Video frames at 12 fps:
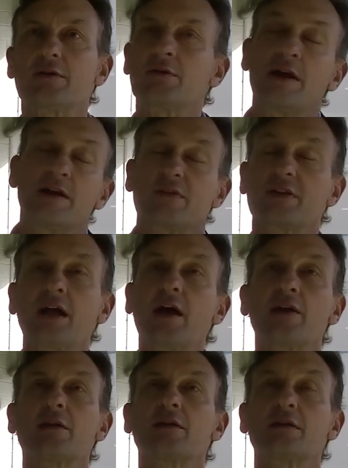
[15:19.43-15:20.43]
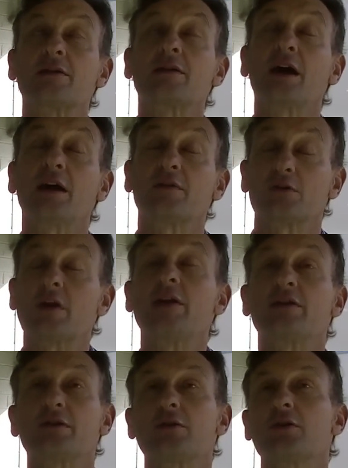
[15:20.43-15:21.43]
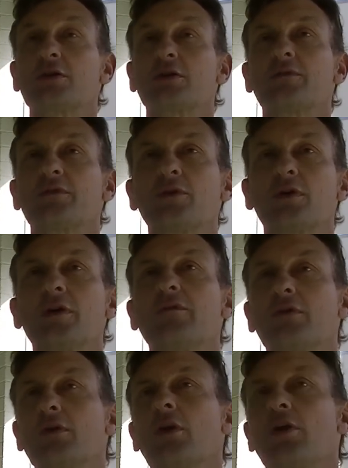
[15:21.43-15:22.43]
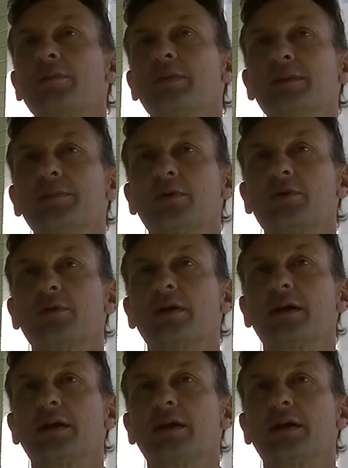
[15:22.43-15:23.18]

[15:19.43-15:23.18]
great of a start, start of a great circuit for, for a lot of people who.